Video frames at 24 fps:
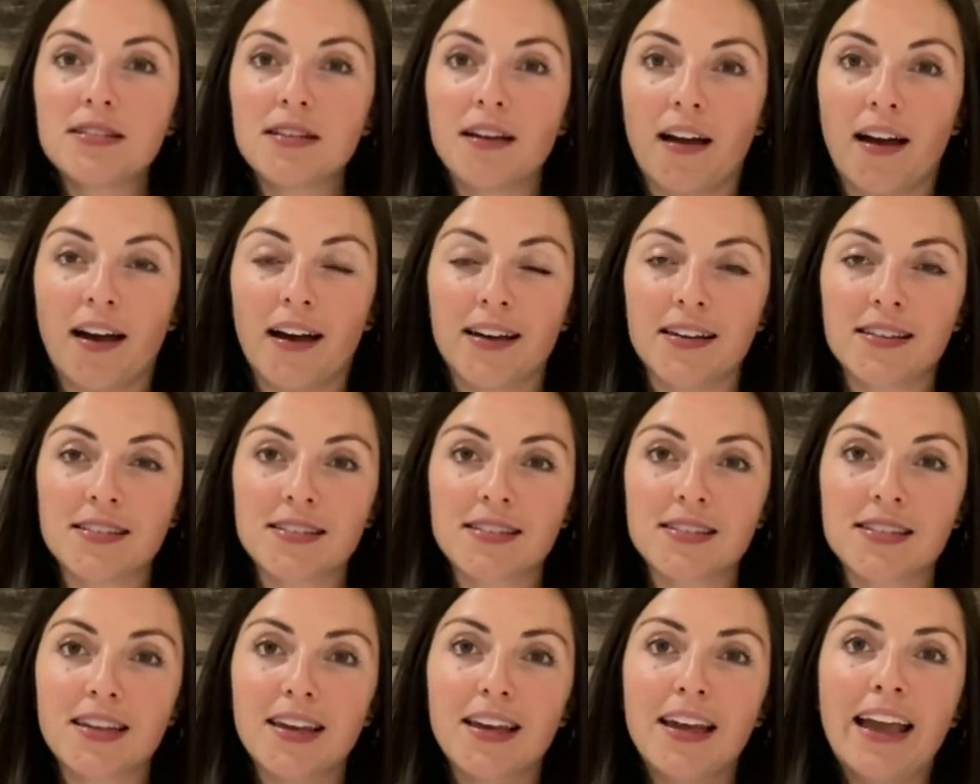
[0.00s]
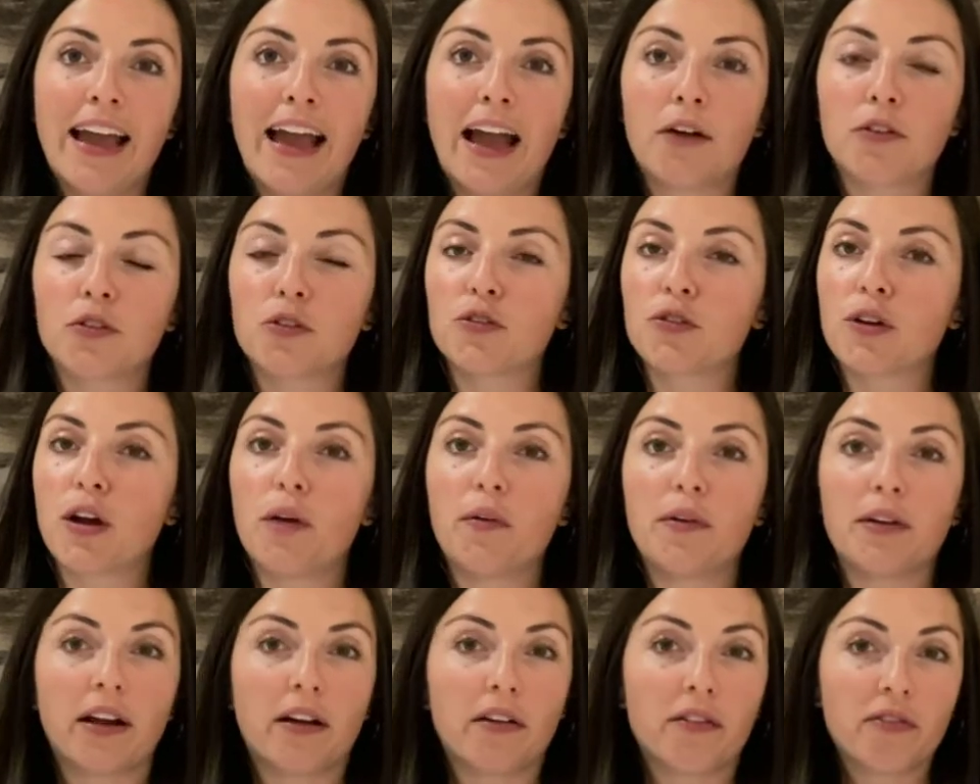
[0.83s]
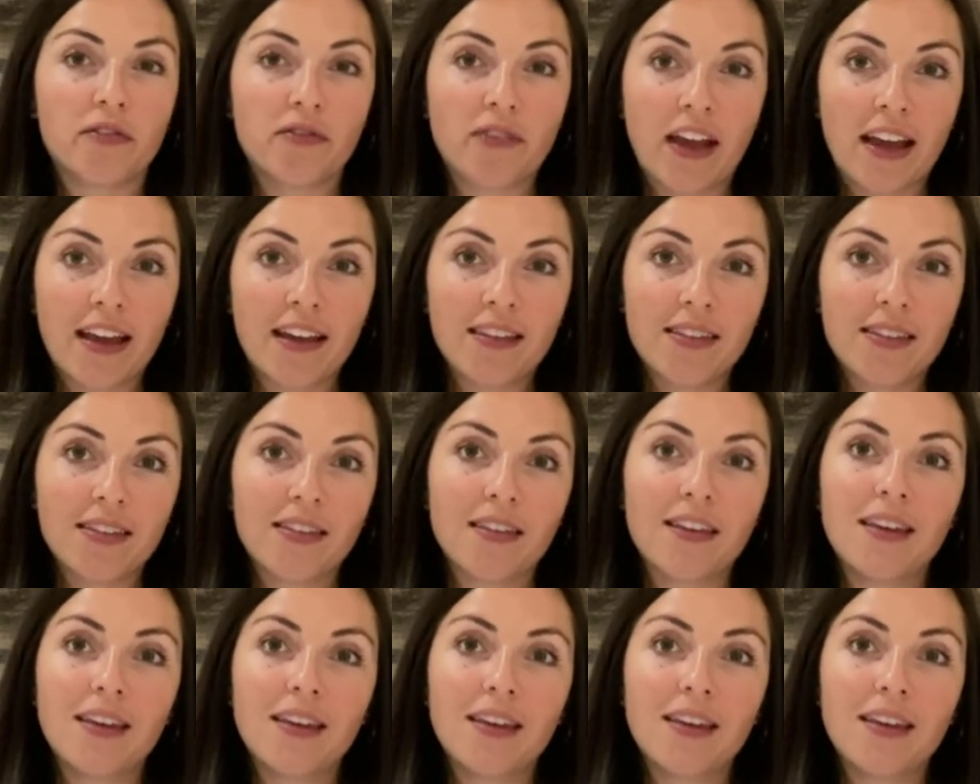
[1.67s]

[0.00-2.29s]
to us, how to grow in our faith,